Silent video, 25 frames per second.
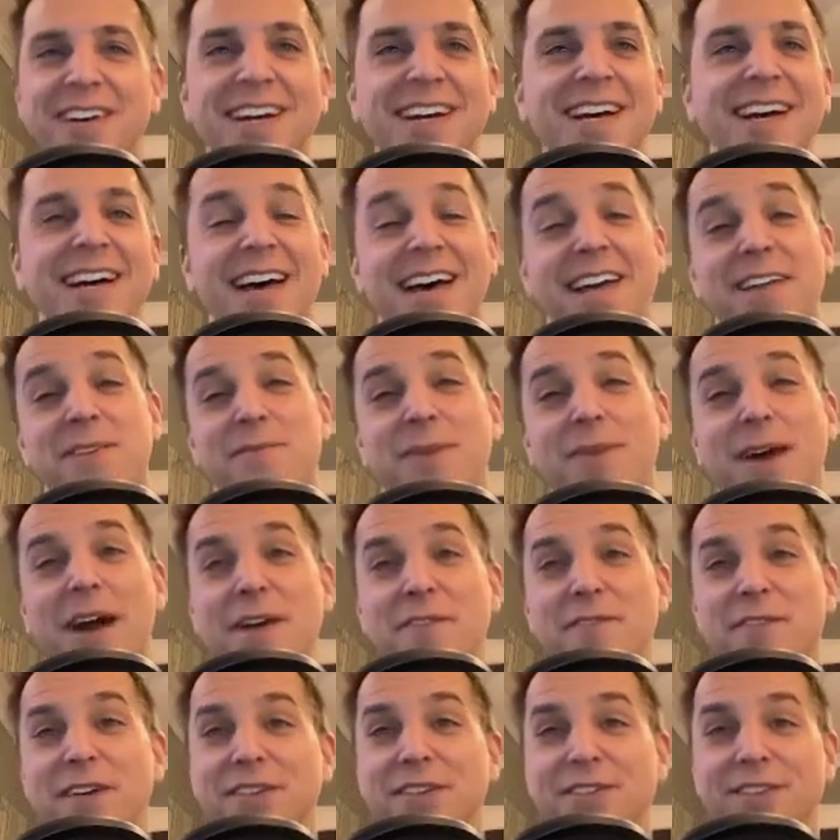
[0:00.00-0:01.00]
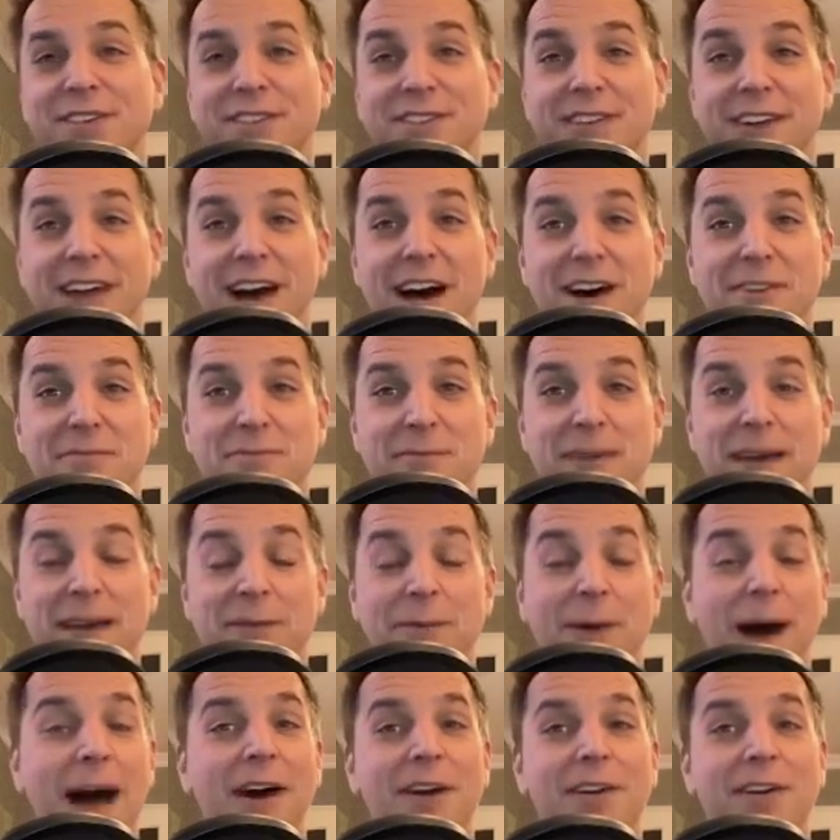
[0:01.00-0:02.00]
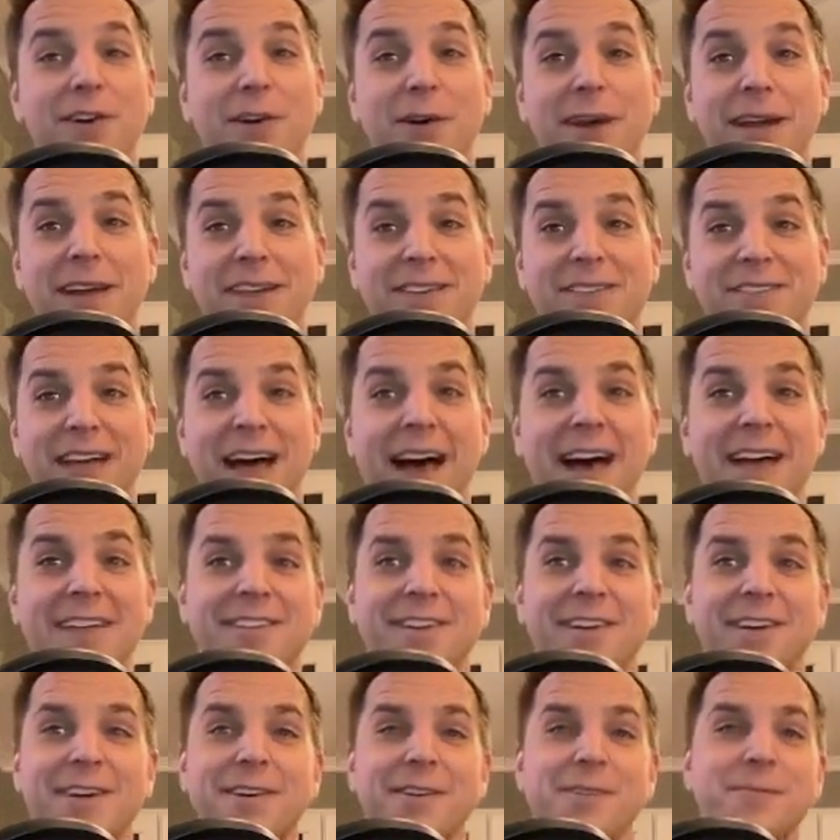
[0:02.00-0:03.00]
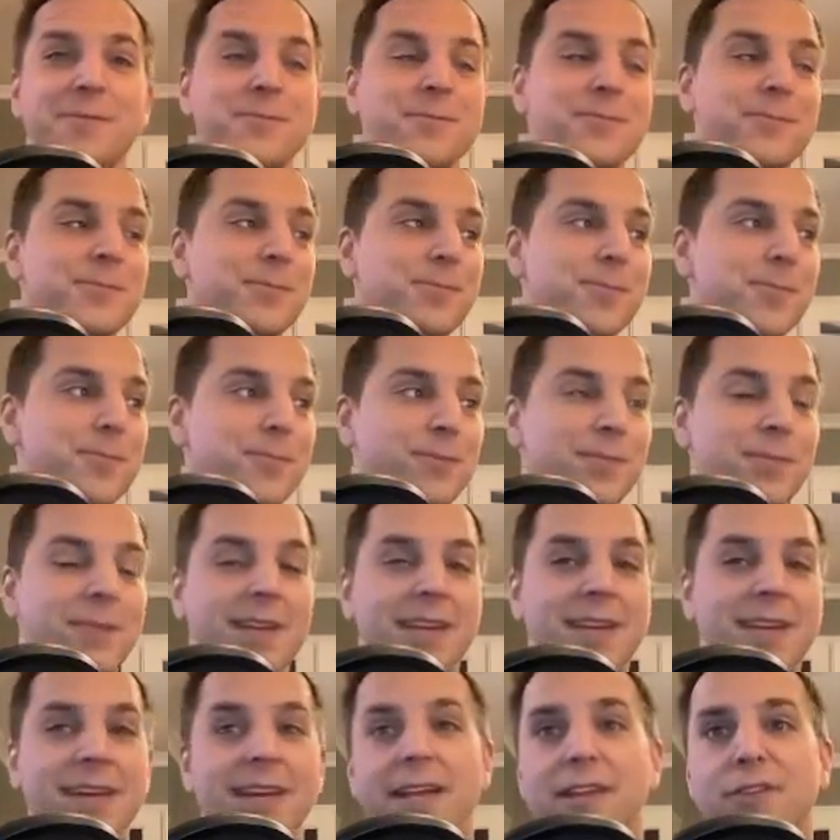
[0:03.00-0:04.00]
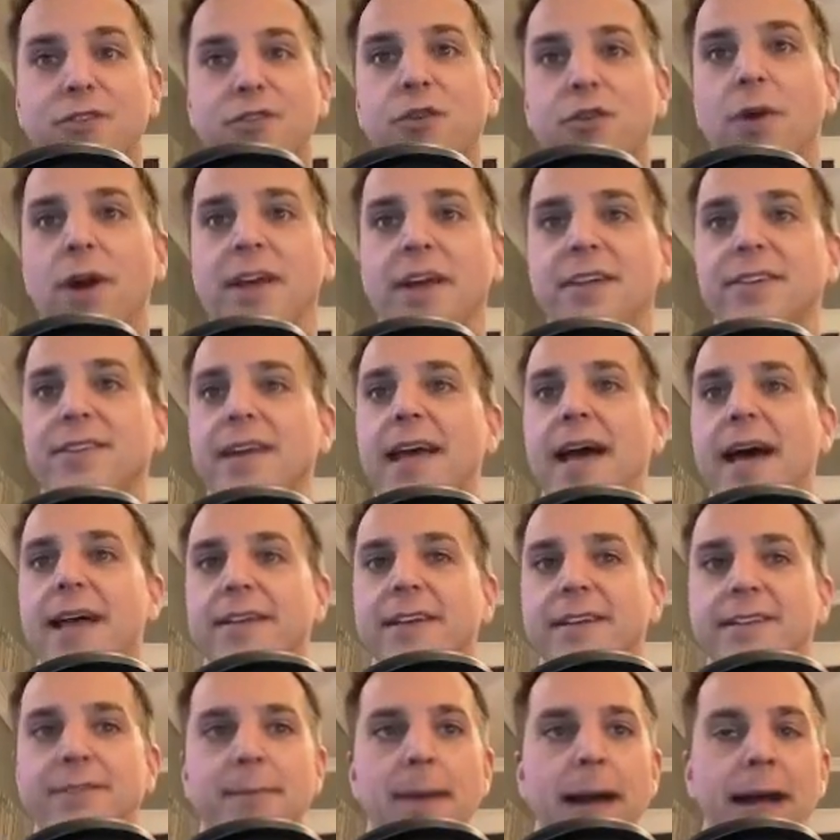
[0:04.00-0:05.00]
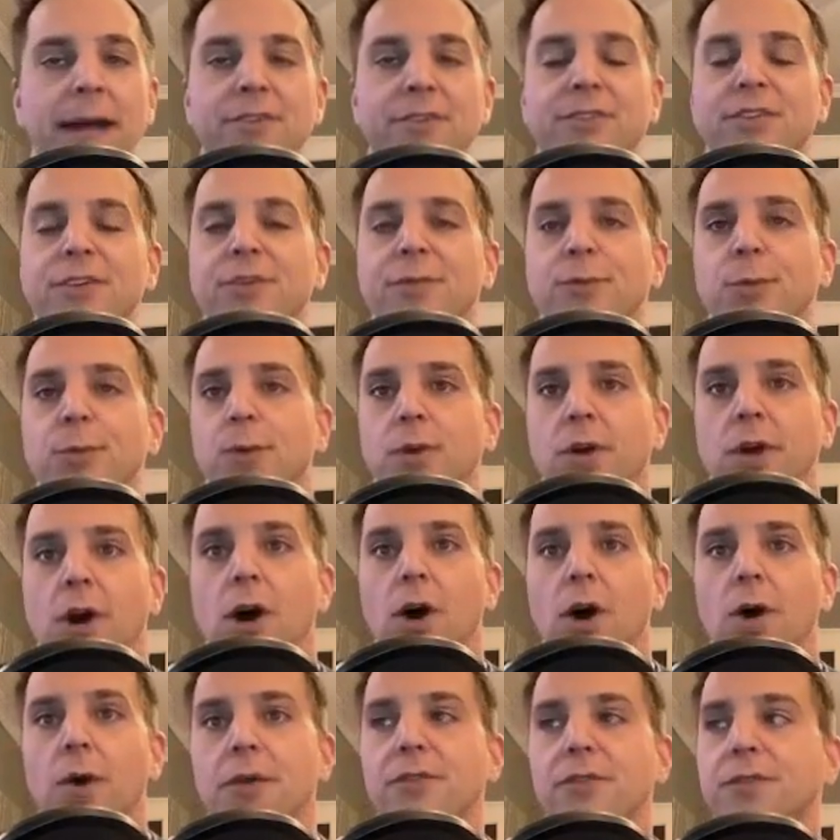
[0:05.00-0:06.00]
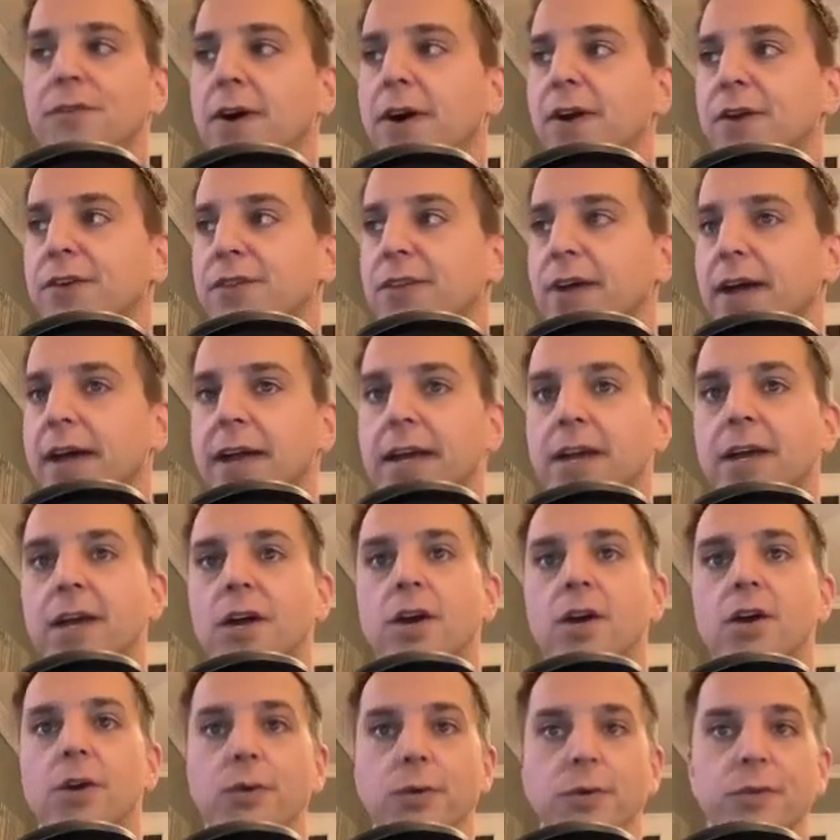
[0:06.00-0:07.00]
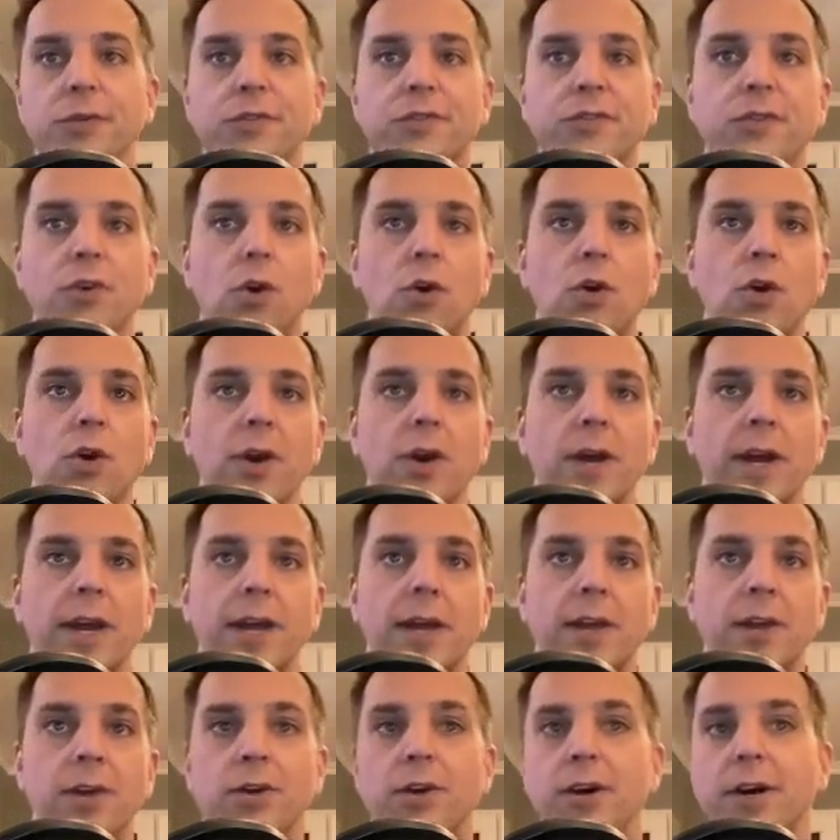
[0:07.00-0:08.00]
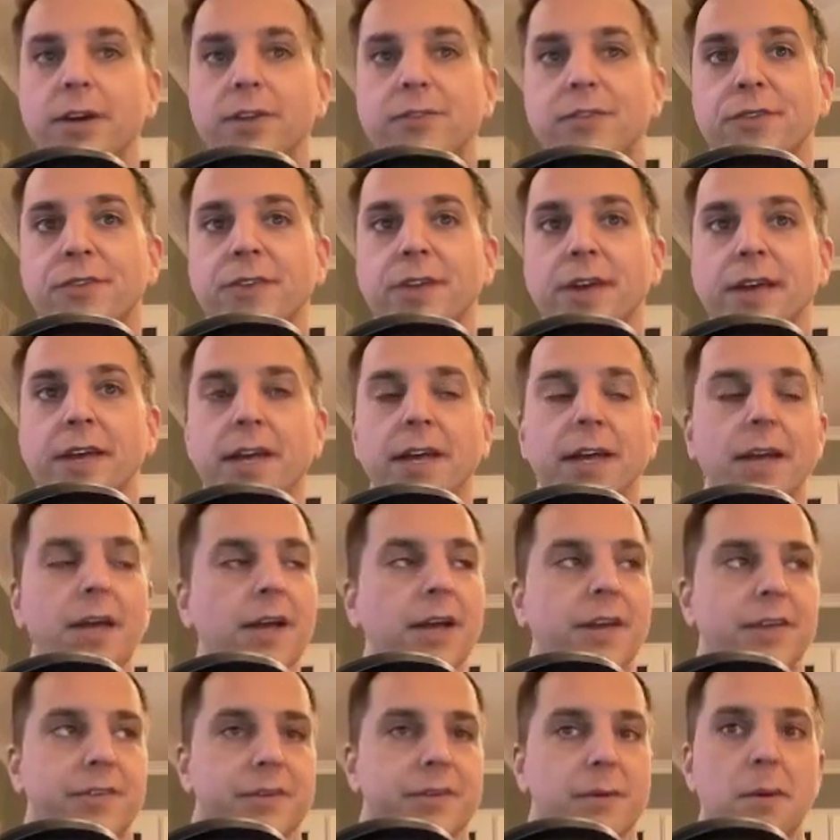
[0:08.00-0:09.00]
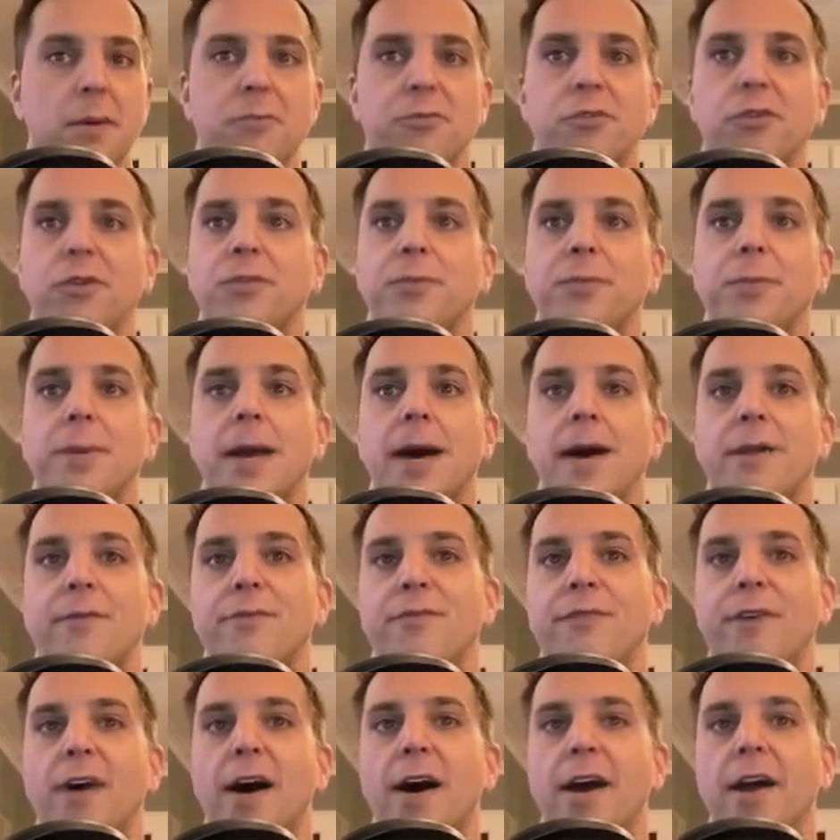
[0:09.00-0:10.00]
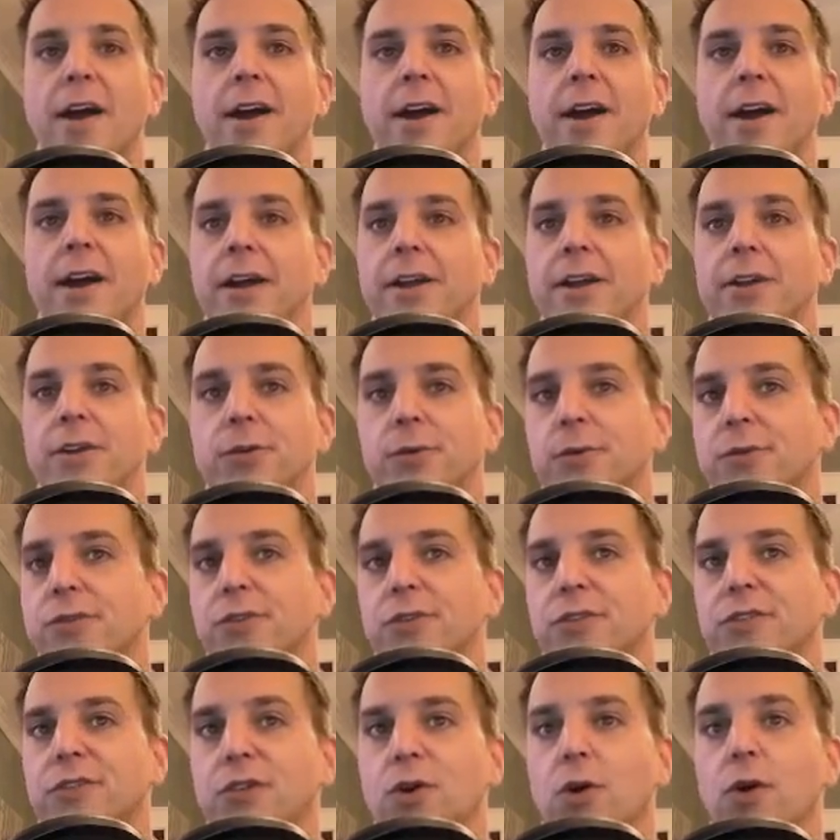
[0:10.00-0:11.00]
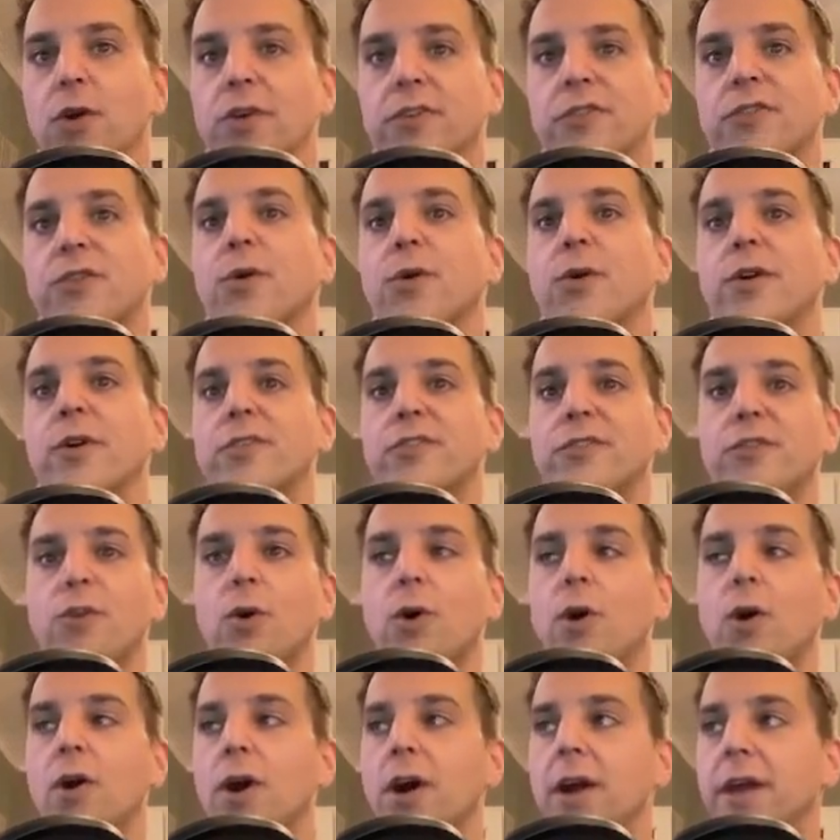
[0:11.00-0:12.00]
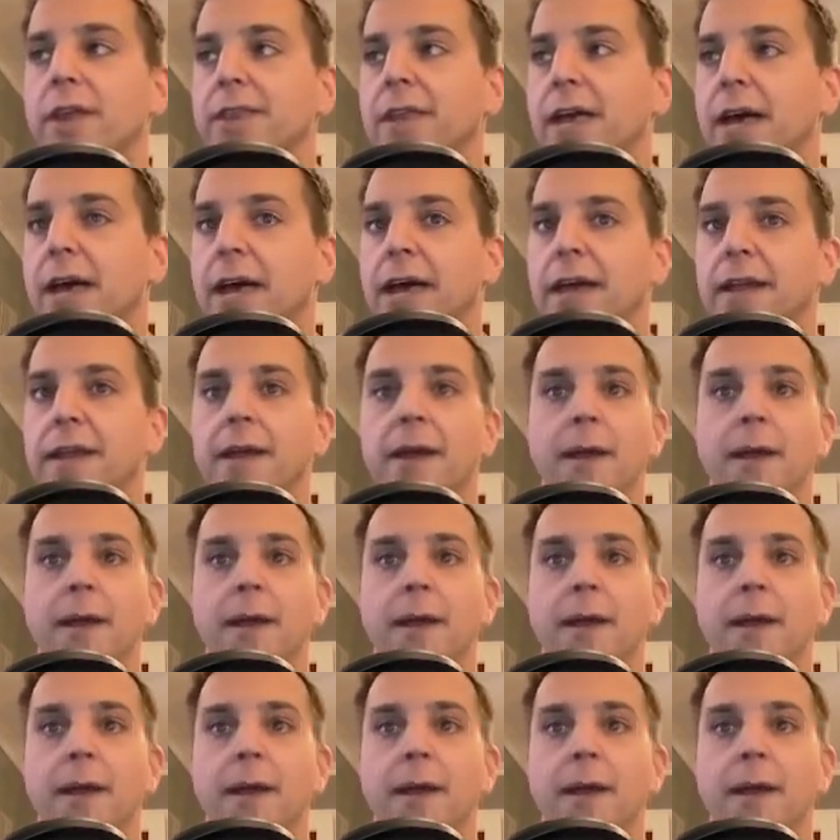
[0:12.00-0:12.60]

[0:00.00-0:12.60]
And then Brian finishes it off, man. Wow, quick as that, dude. It's crazy how these matches will go as far as like who's scoring or like just like because sometimes you'll be on fire and you'll just score, and then